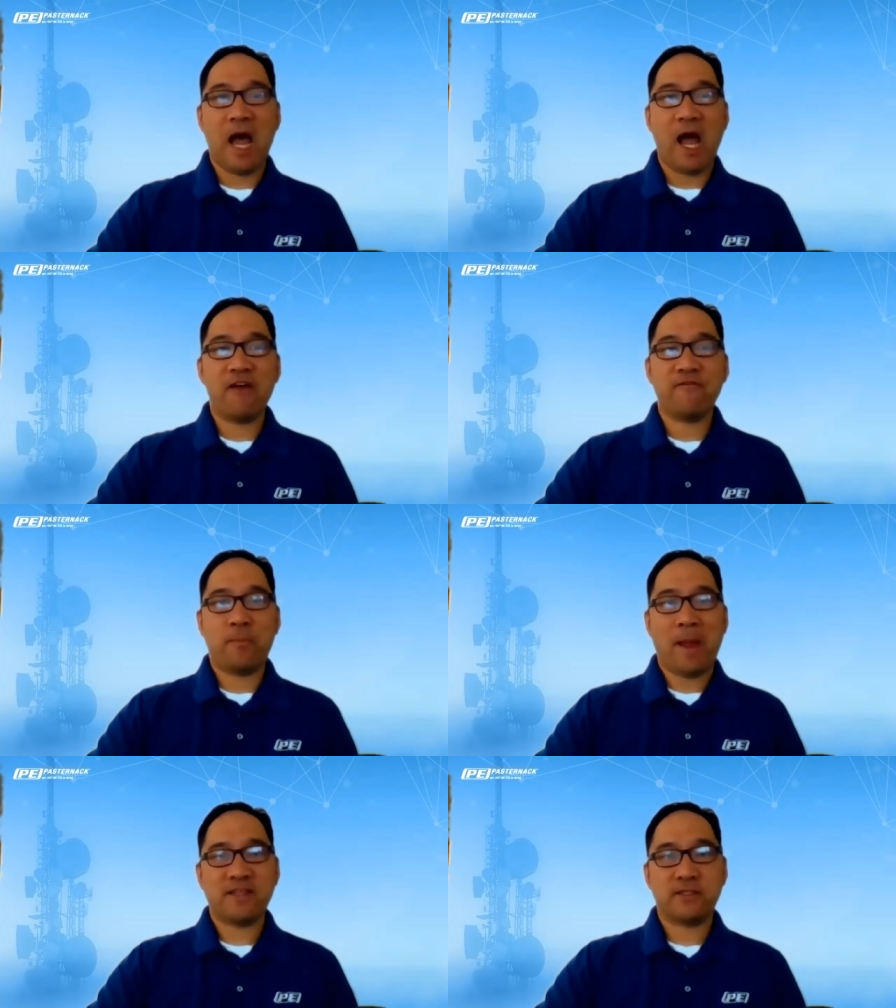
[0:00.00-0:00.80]
R F
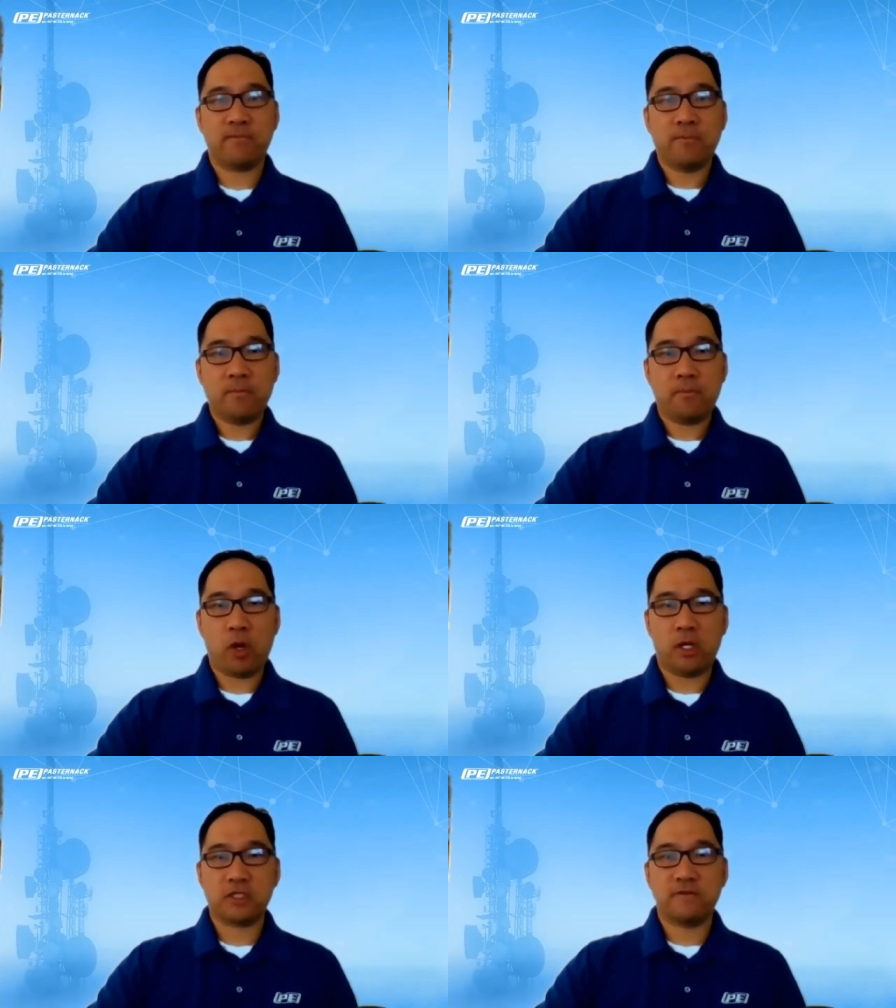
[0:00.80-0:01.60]
passive
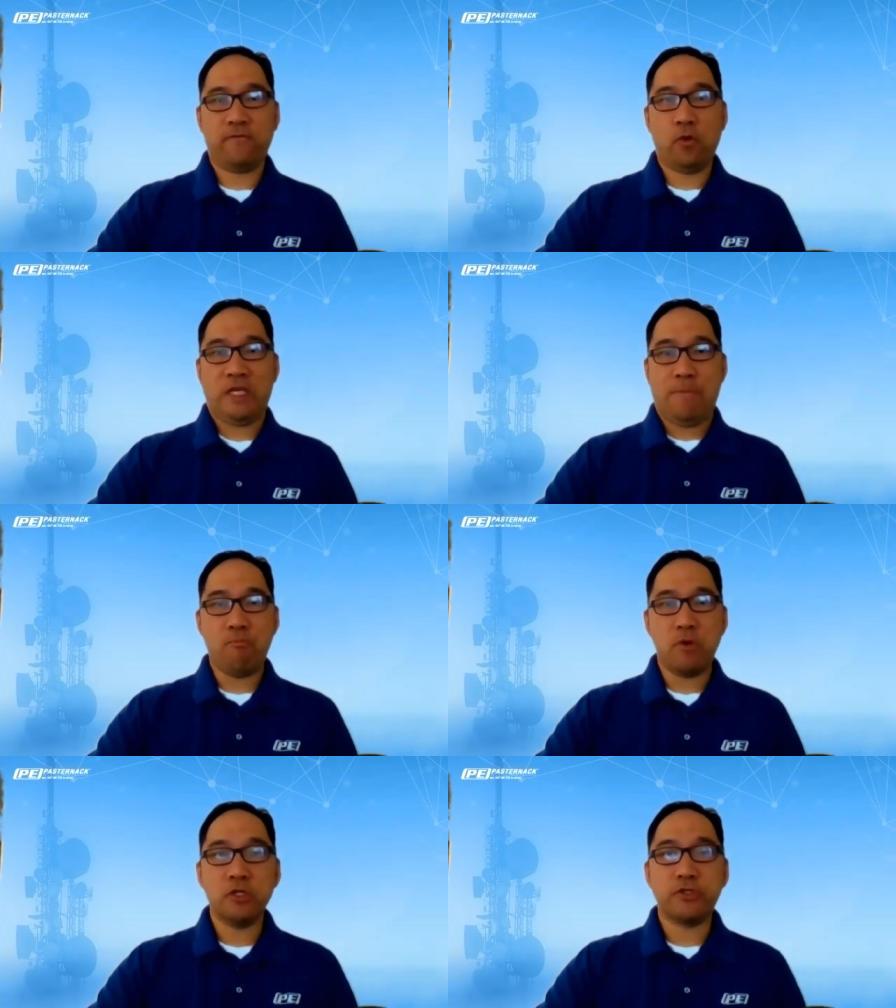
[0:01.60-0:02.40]
products for
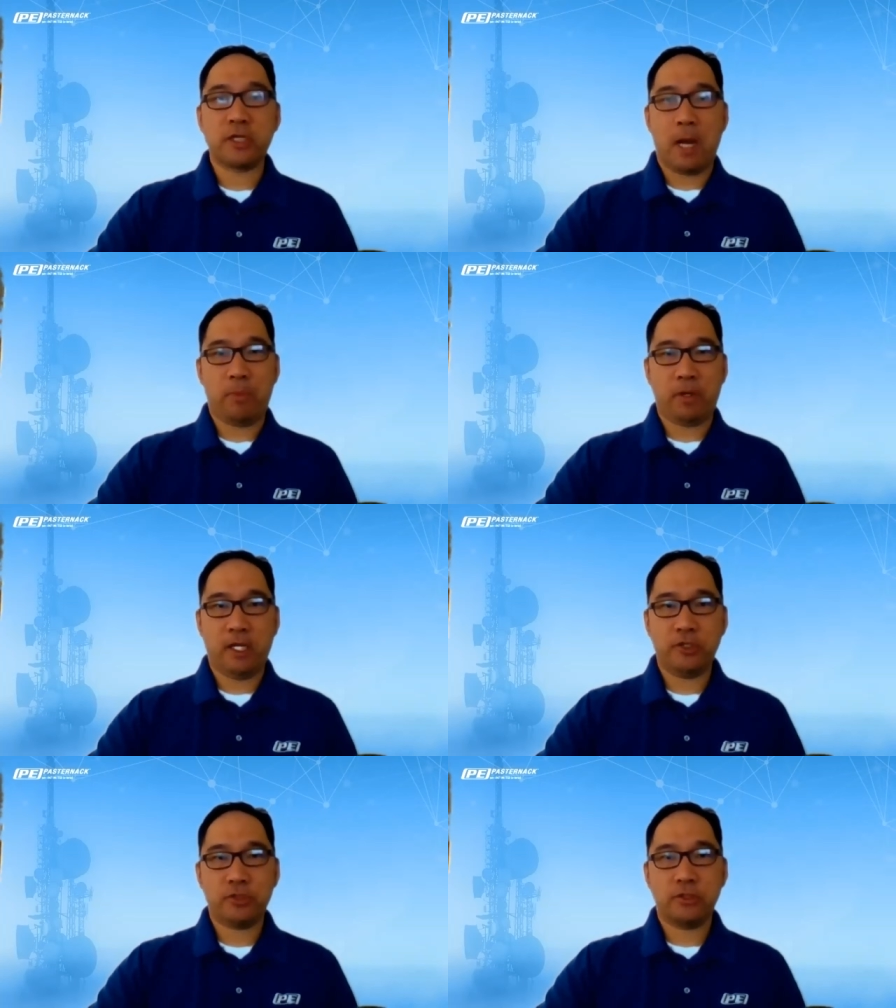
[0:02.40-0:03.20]
emerging
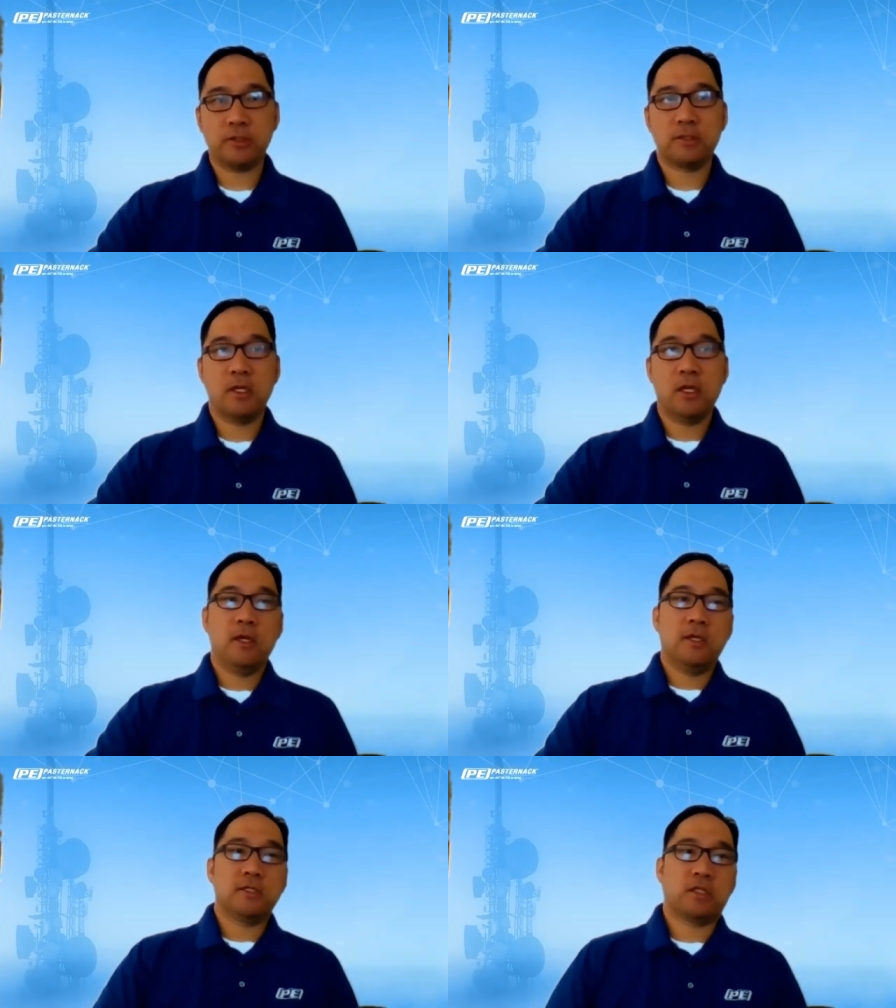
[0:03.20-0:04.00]
applications
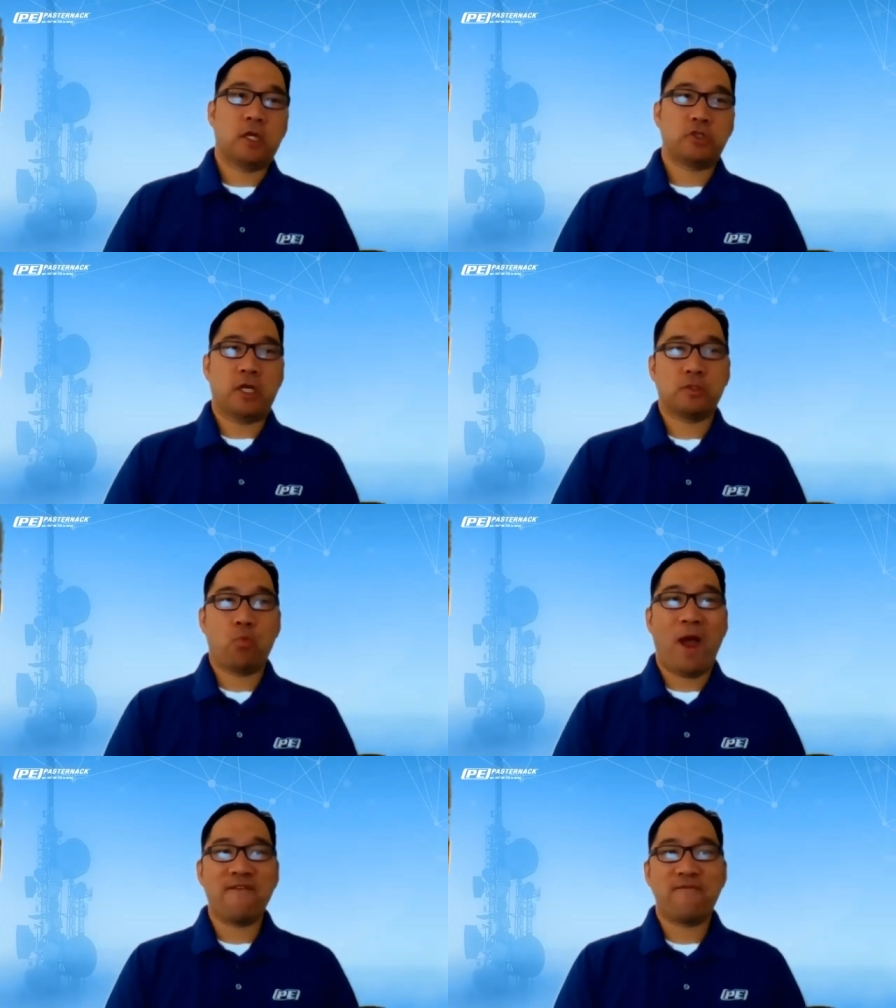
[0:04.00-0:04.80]
such as
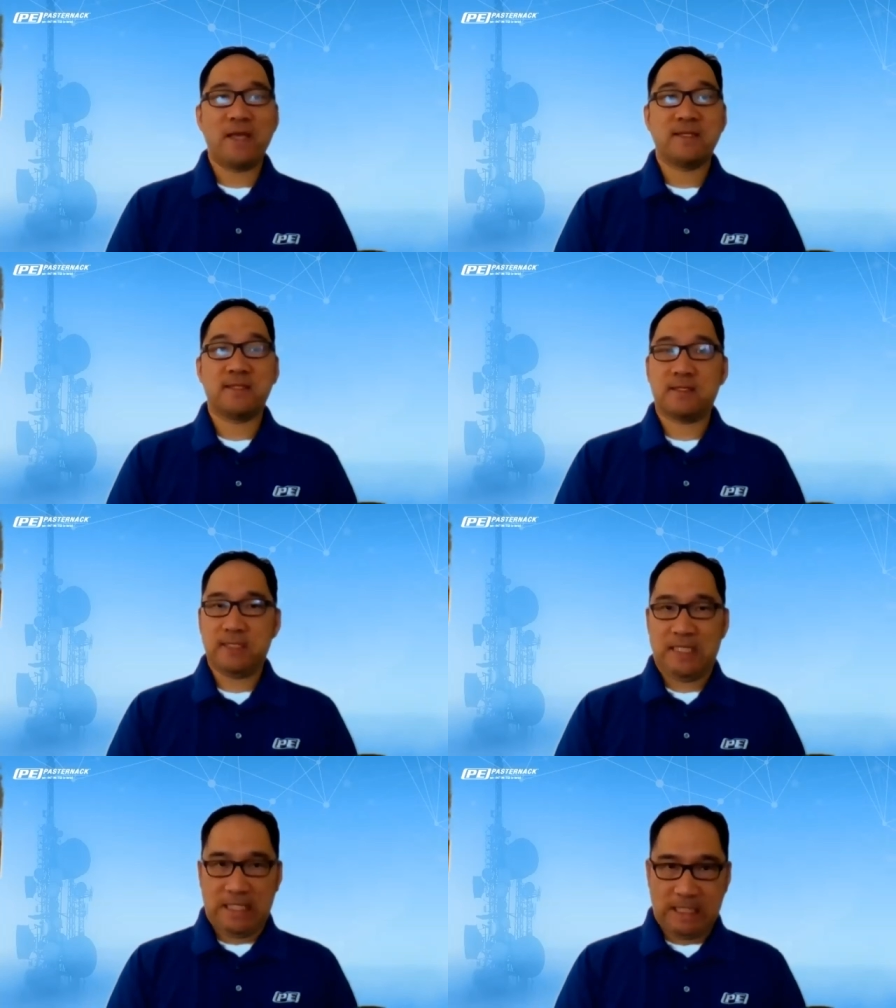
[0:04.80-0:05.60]
Wi-Fi six
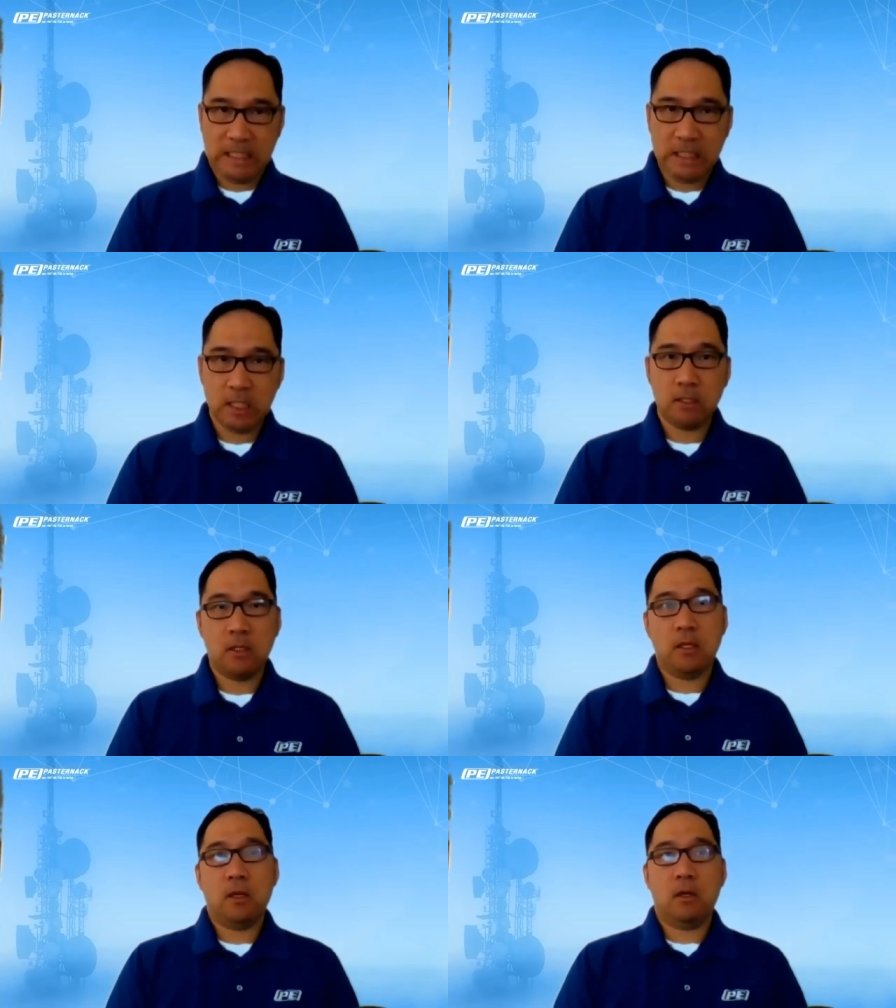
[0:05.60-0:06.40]
E
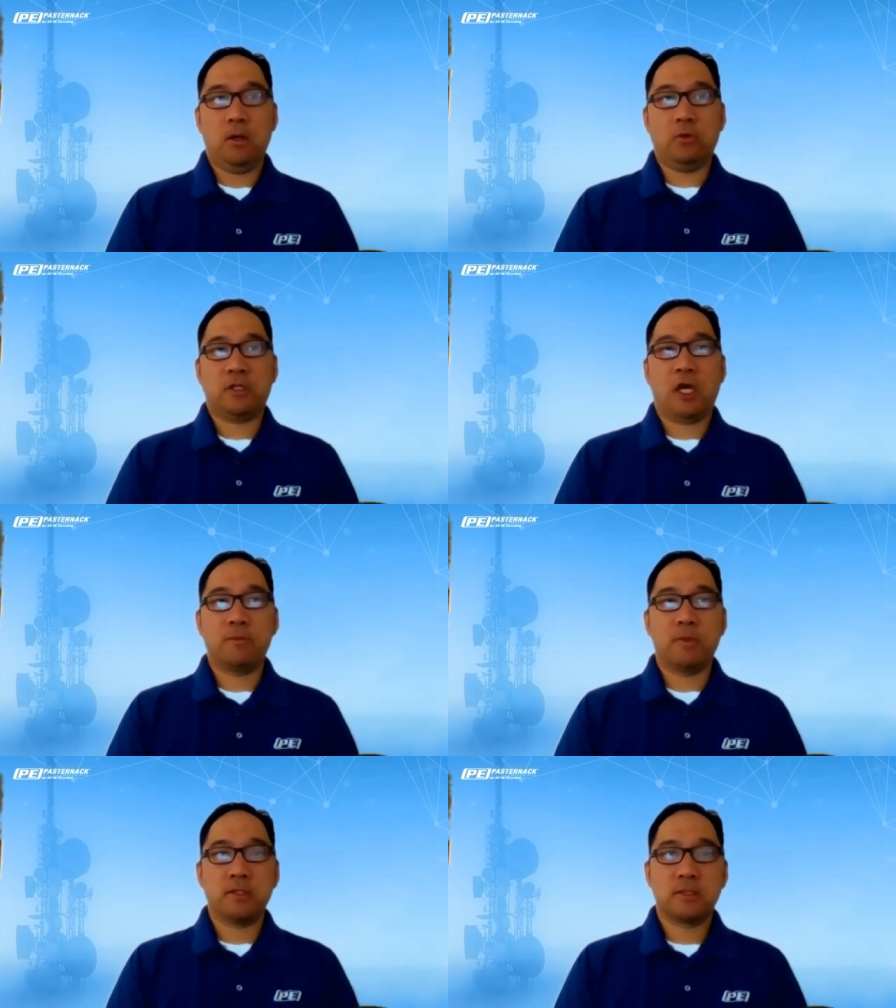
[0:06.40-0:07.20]

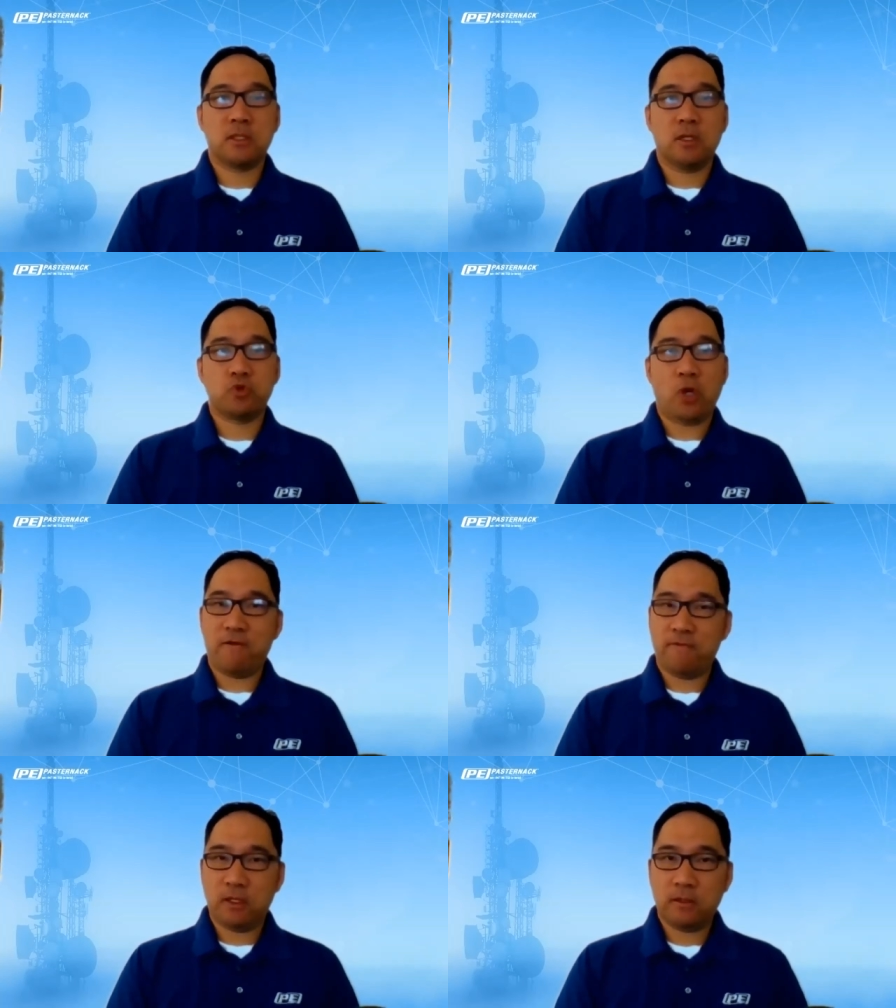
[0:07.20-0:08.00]
autonomous
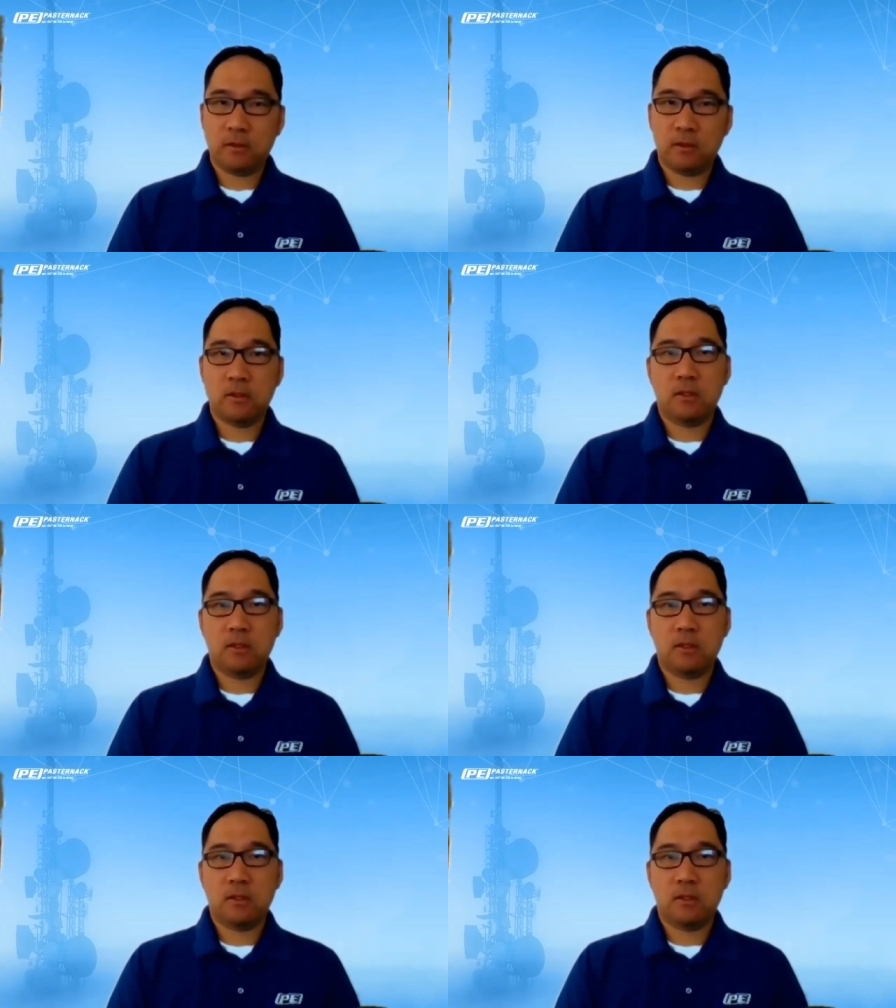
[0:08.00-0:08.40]
driving,